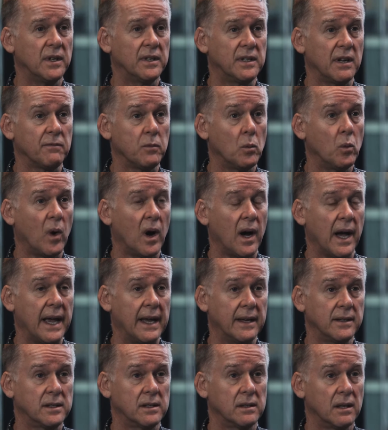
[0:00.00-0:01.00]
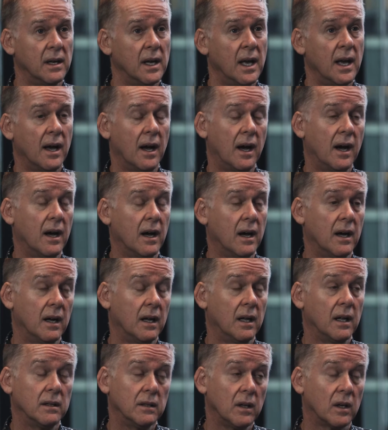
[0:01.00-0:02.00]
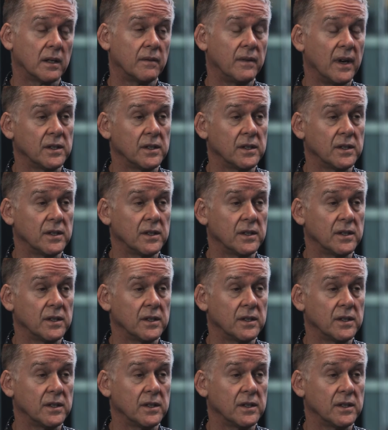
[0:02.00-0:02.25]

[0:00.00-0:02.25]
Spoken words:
of different ways. A lot of